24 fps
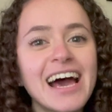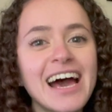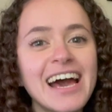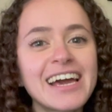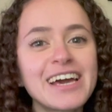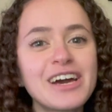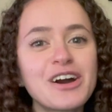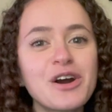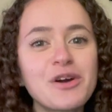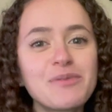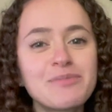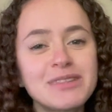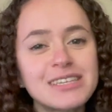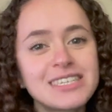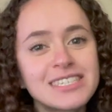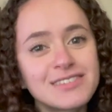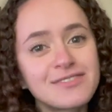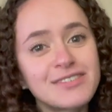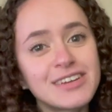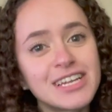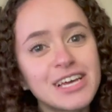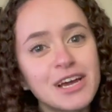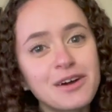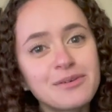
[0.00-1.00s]
I hope this
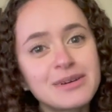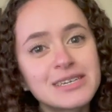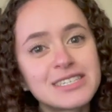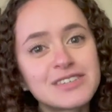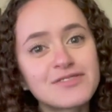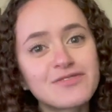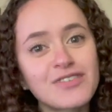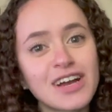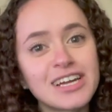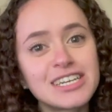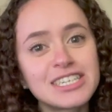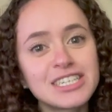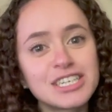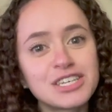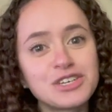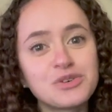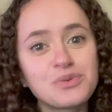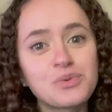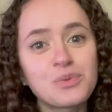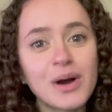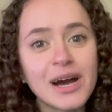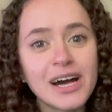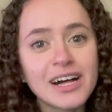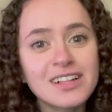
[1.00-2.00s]
video is finding you
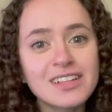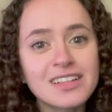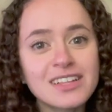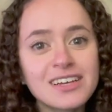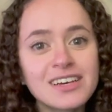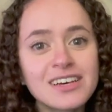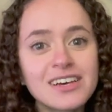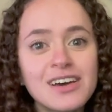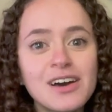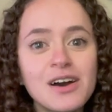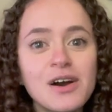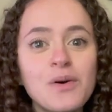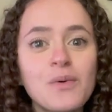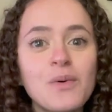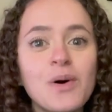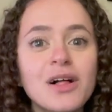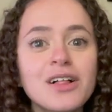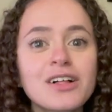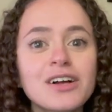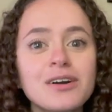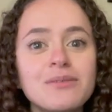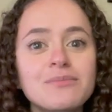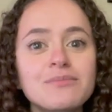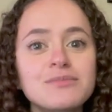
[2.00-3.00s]
well.
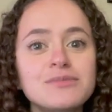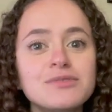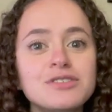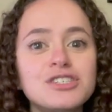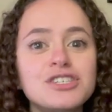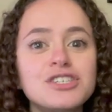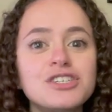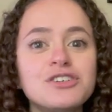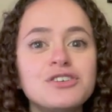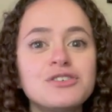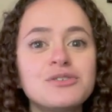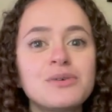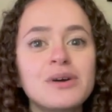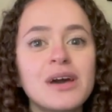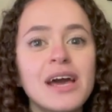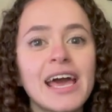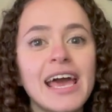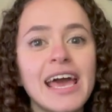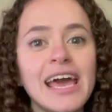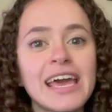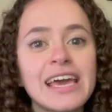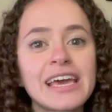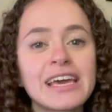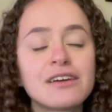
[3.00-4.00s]
Welcome to
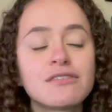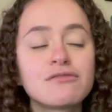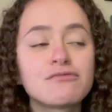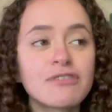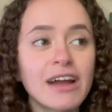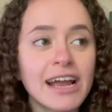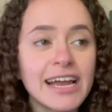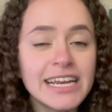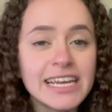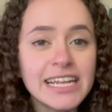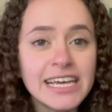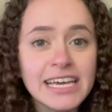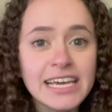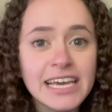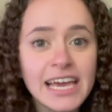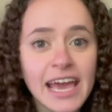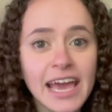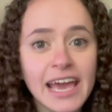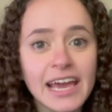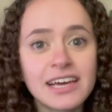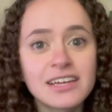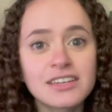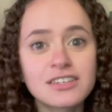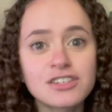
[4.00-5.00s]
a writing
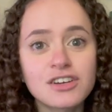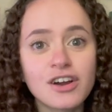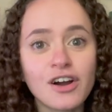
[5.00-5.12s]
and